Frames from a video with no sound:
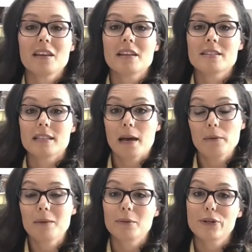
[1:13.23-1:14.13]
Step
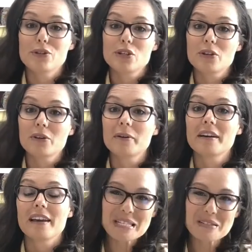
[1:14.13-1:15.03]
number 2,
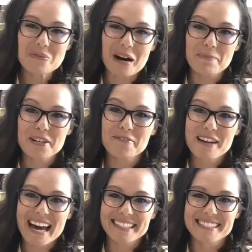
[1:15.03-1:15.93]
swap your
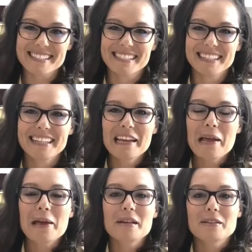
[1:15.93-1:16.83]
fats.
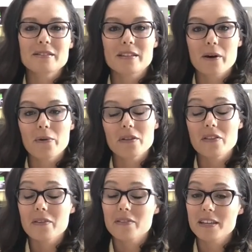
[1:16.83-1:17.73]

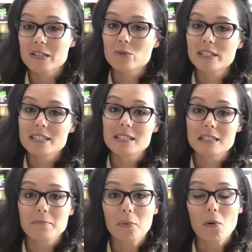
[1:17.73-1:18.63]
So this one is
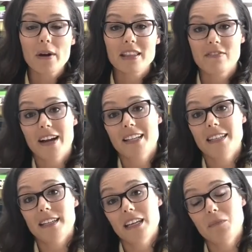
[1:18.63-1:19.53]
simple in the fact
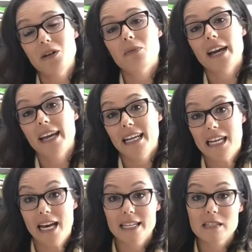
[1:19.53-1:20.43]
that it can be
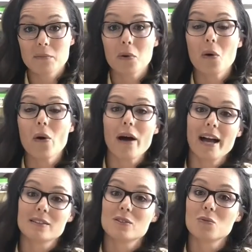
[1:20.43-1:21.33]
recognizable
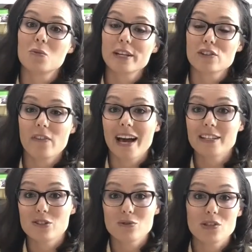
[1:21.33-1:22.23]
as to which
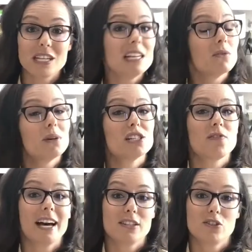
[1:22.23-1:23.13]
fats you should eat and which
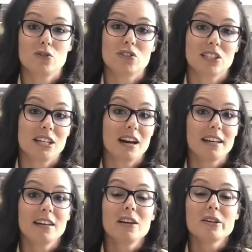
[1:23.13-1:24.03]
fats you should
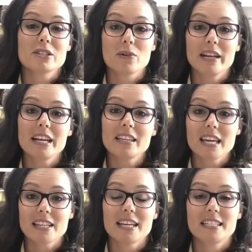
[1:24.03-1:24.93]
not. So
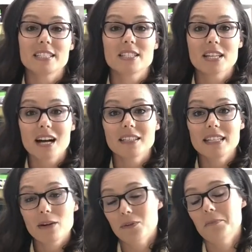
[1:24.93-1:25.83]
anything that is solid
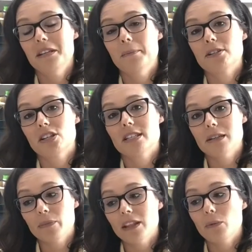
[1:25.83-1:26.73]
at room temperature is
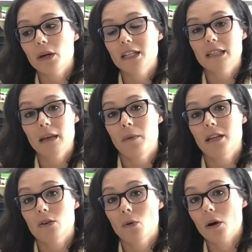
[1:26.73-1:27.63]
something that we're going to
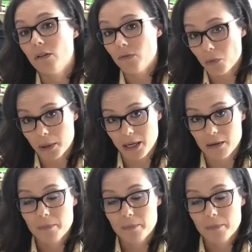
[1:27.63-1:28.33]
limit or avoid.